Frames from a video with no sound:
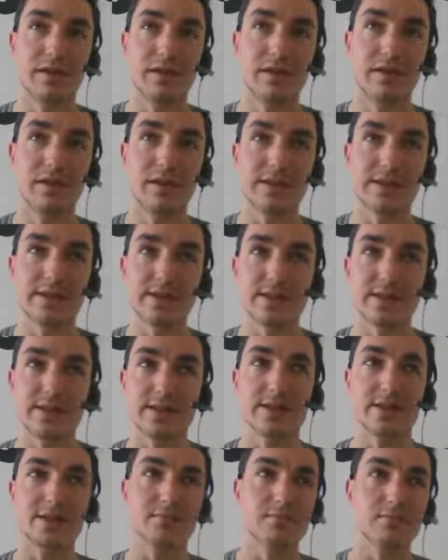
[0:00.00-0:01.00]
this
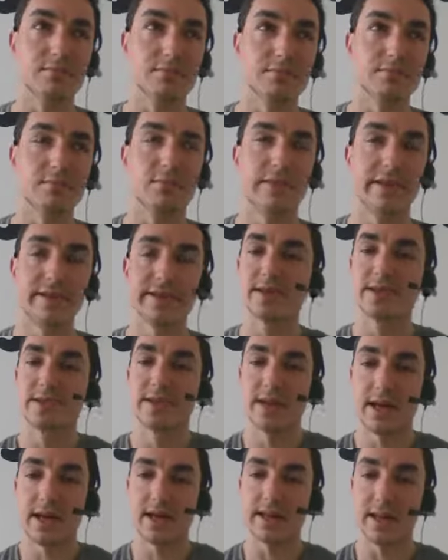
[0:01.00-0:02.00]
is at
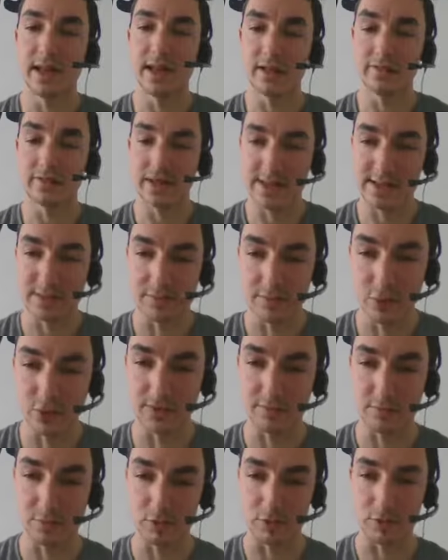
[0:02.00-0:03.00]
the end of the day is the
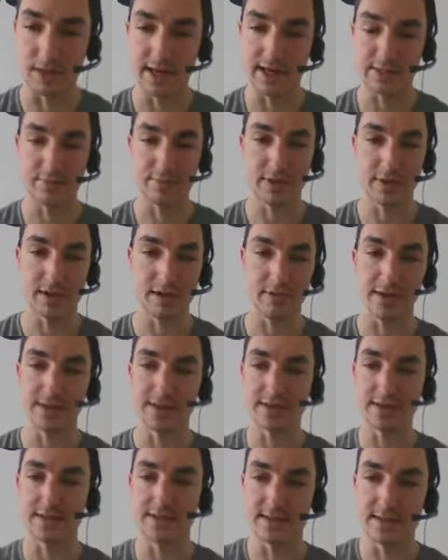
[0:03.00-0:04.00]
most important aspect
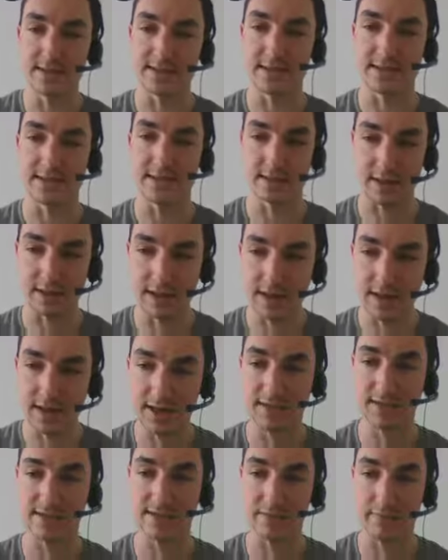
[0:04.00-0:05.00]
because this is to get
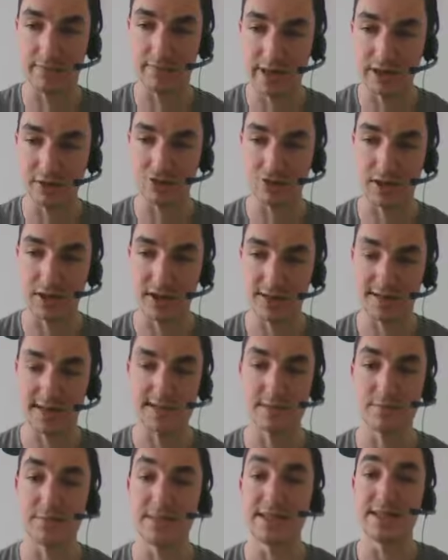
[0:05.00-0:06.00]
clients, is to manage clients, it
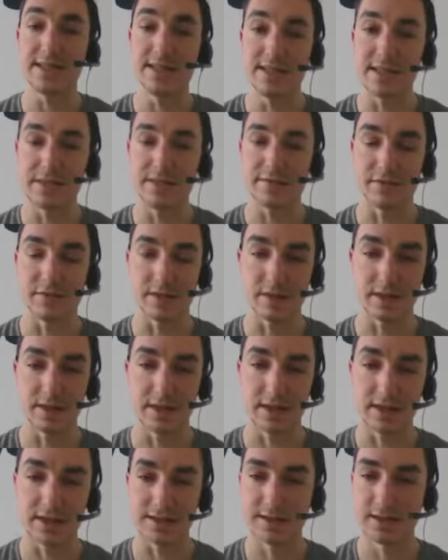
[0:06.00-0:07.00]
has to be easy for the
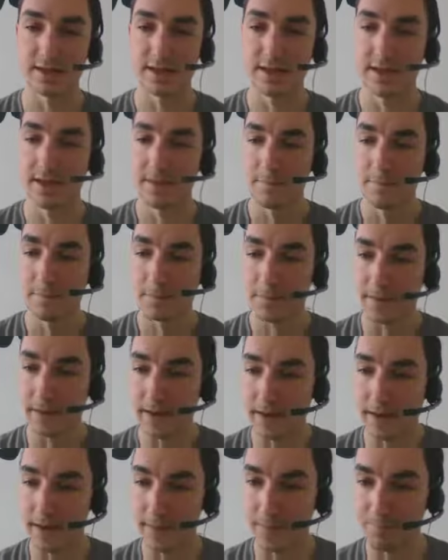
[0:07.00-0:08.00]
clients.
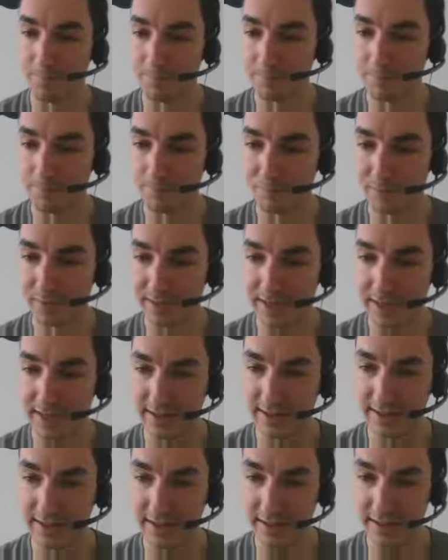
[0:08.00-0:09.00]
Um,
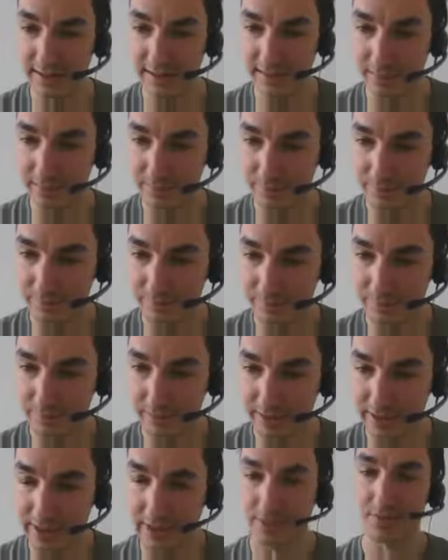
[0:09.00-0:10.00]
and Keith,
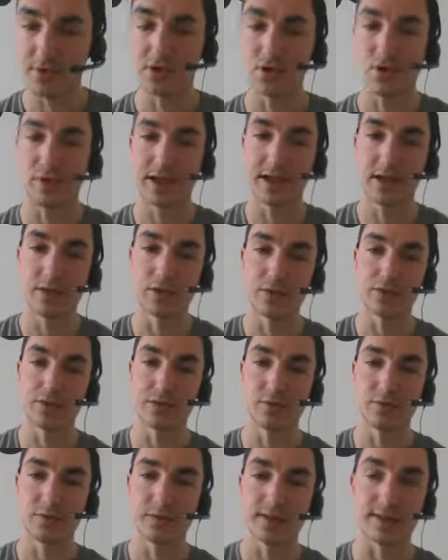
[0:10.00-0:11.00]
yep. So calendar
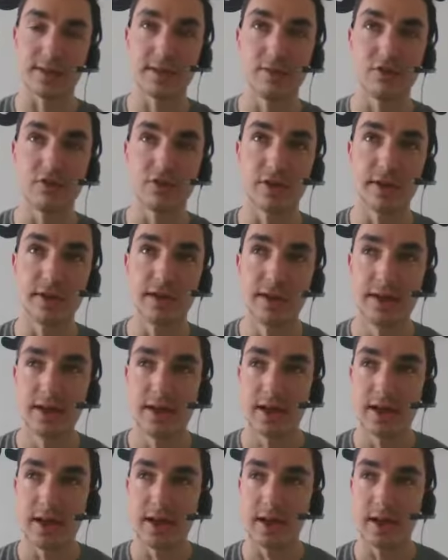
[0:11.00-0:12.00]
synchronization.
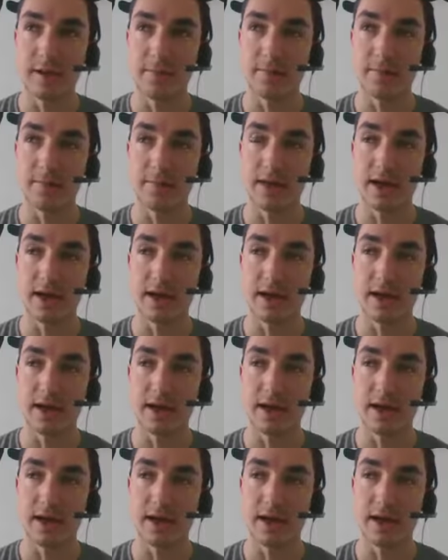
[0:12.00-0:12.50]
Um,